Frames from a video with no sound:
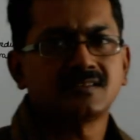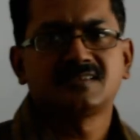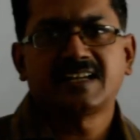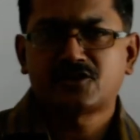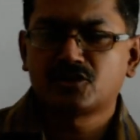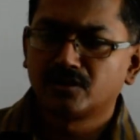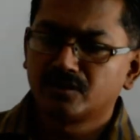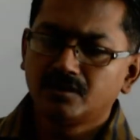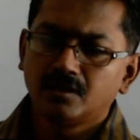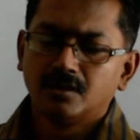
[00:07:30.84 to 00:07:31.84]

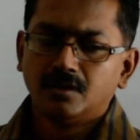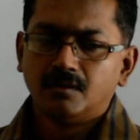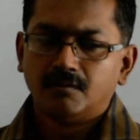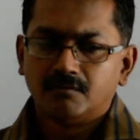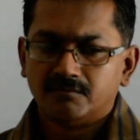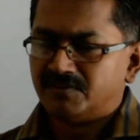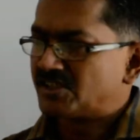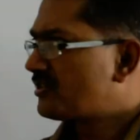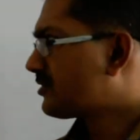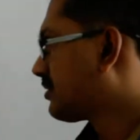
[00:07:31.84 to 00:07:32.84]
section,
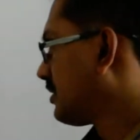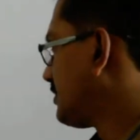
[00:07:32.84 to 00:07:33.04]
which is the